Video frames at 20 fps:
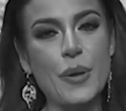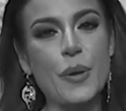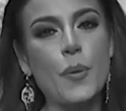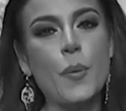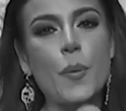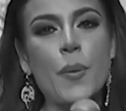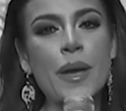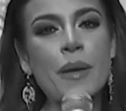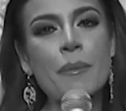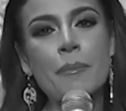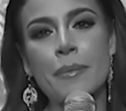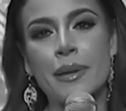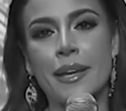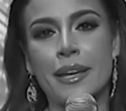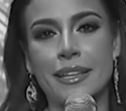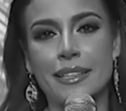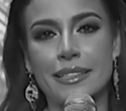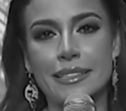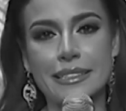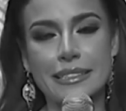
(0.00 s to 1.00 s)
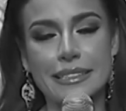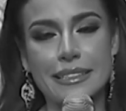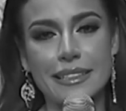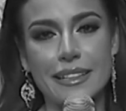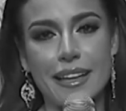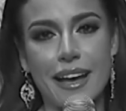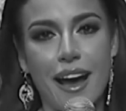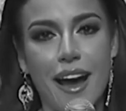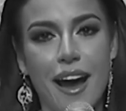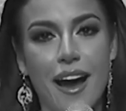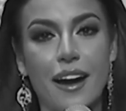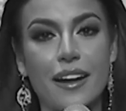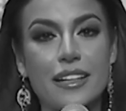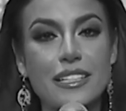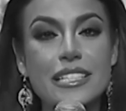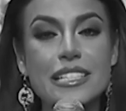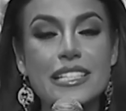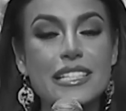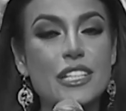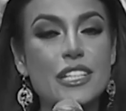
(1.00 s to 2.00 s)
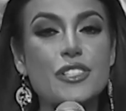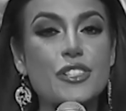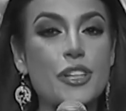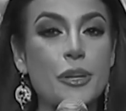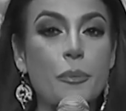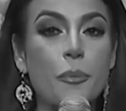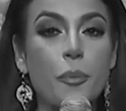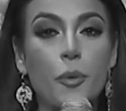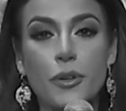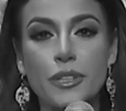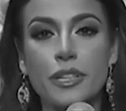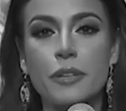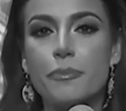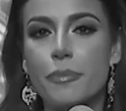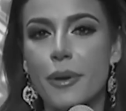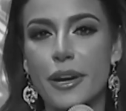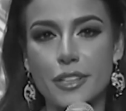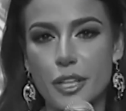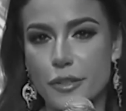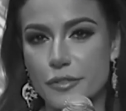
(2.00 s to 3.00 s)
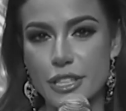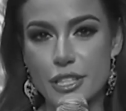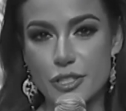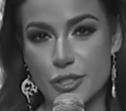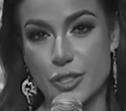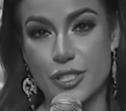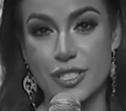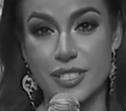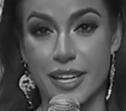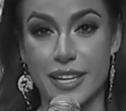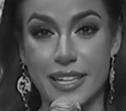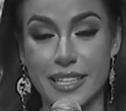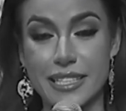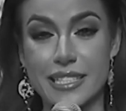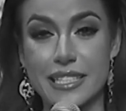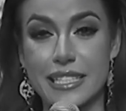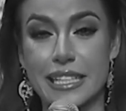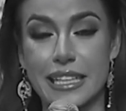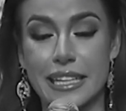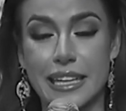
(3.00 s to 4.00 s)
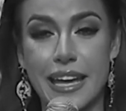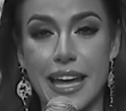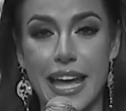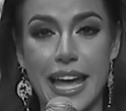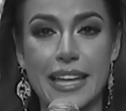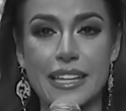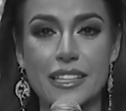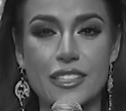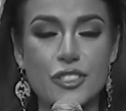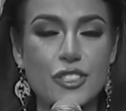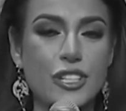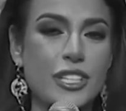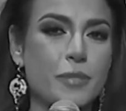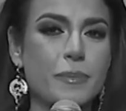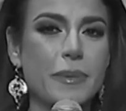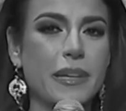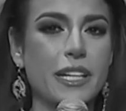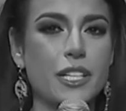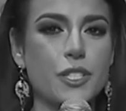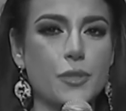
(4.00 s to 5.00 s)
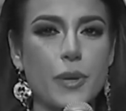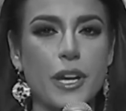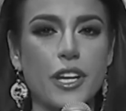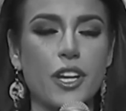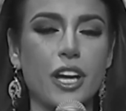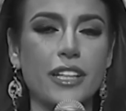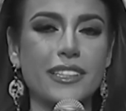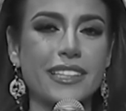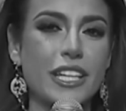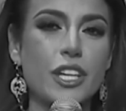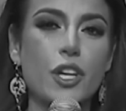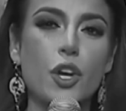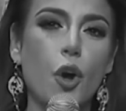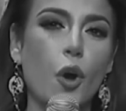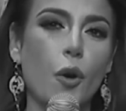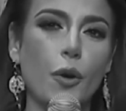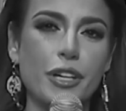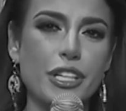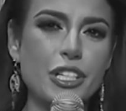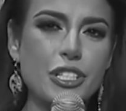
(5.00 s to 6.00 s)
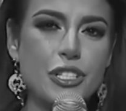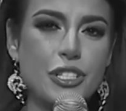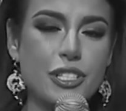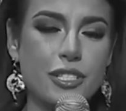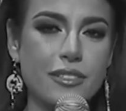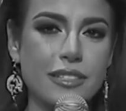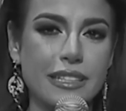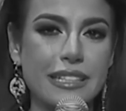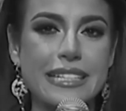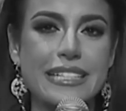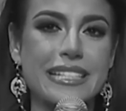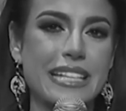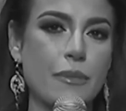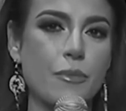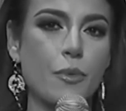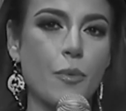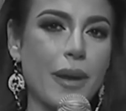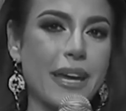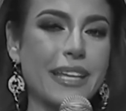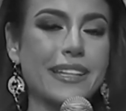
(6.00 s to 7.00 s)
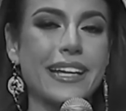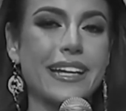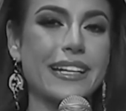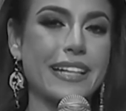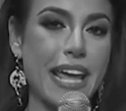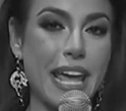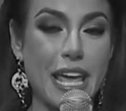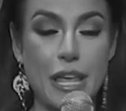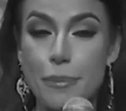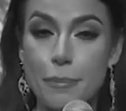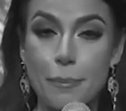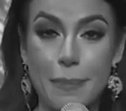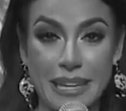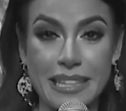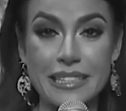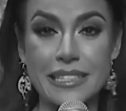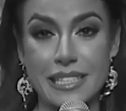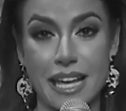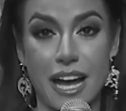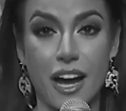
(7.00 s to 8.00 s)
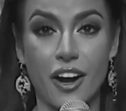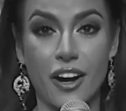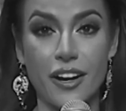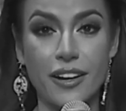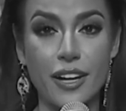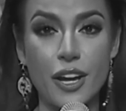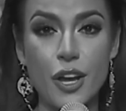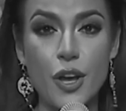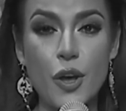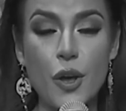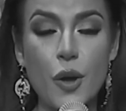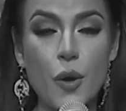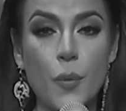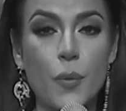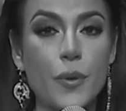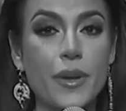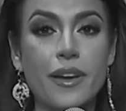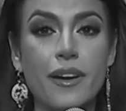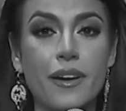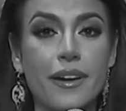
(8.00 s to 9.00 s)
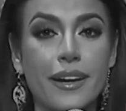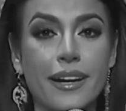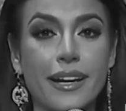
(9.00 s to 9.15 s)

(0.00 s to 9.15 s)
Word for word: Women are such an important part of this society. And just because we are not encouraged in the same way that men are, we, are